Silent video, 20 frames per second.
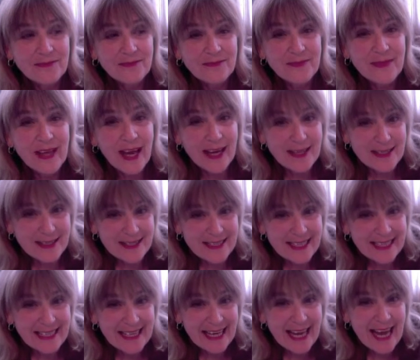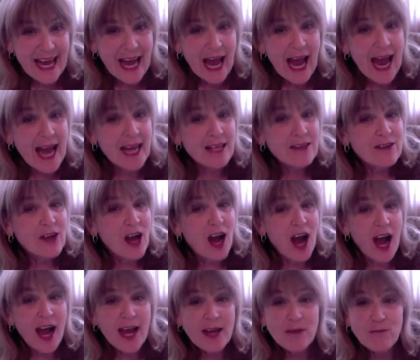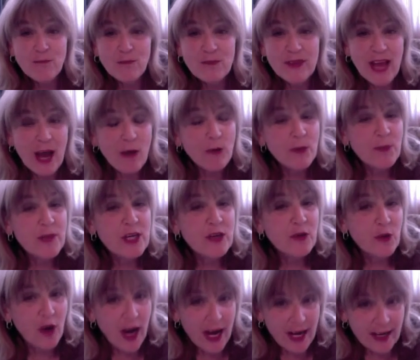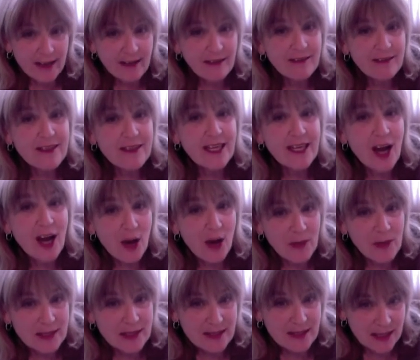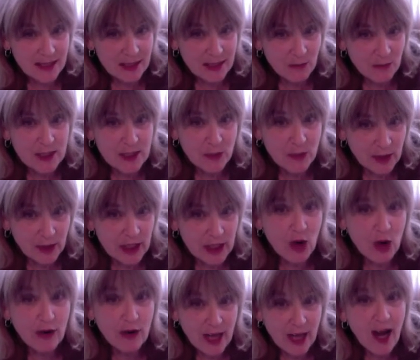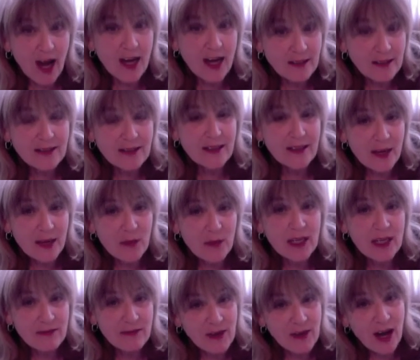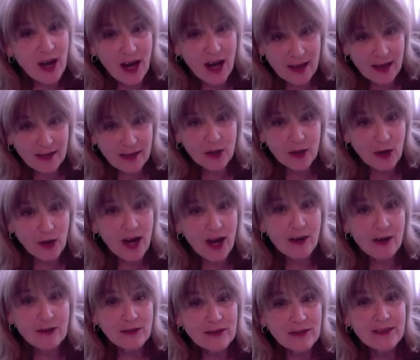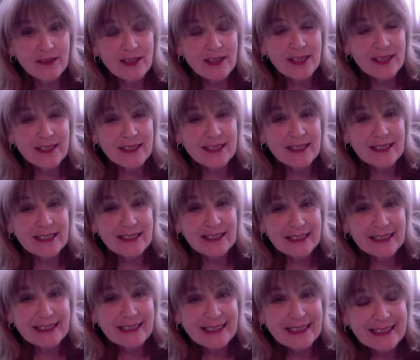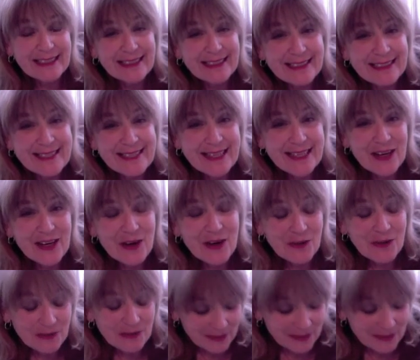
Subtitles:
Yes, and that would be great to come and see what's really going on. I mean, on the ground, and so.